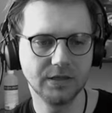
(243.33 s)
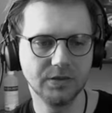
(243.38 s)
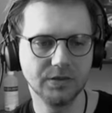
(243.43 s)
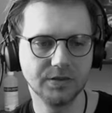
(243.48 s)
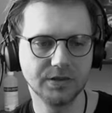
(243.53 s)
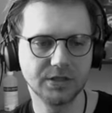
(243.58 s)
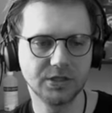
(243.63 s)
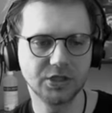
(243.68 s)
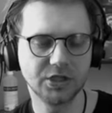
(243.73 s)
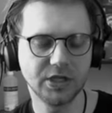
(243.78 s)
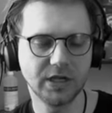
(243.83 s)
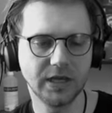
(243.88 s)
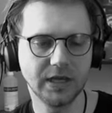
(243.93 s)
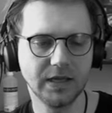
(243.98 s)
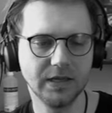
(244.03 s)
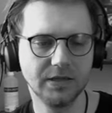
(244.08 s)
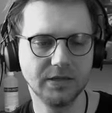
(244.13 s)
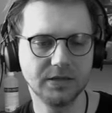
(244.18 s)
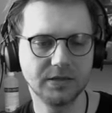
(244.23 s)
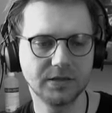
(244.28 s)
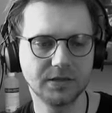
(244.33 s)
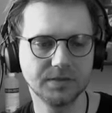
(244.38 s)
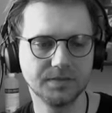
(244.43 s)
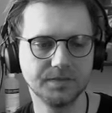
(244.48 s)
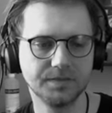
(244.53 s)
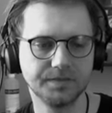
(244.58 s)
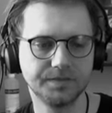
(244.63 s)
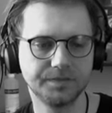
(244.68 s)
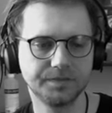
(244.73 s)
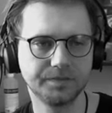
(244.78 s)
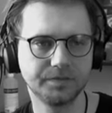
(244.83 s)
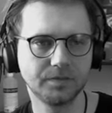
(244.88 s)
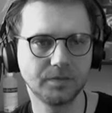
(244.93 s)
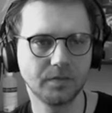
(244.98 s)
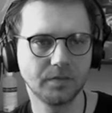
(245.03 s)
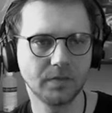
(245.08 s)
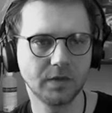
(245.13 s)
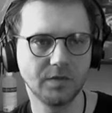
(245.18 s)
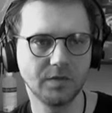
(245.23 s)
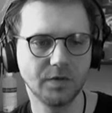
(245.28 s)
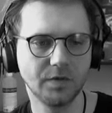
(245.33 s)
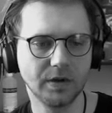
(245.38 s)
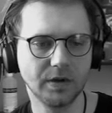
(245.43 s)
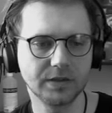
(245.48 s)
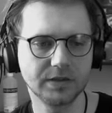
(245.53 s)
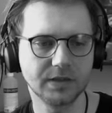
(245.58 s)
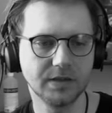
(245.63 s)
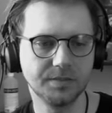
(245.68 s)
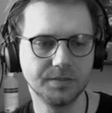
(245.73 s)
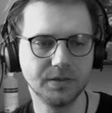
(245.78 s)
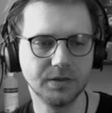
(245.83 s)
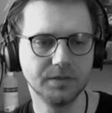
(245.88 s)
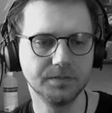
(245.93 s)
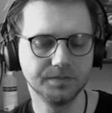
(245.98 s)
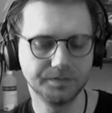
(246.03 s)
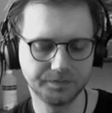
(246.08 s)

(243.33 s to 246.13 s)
use JEdit, for example.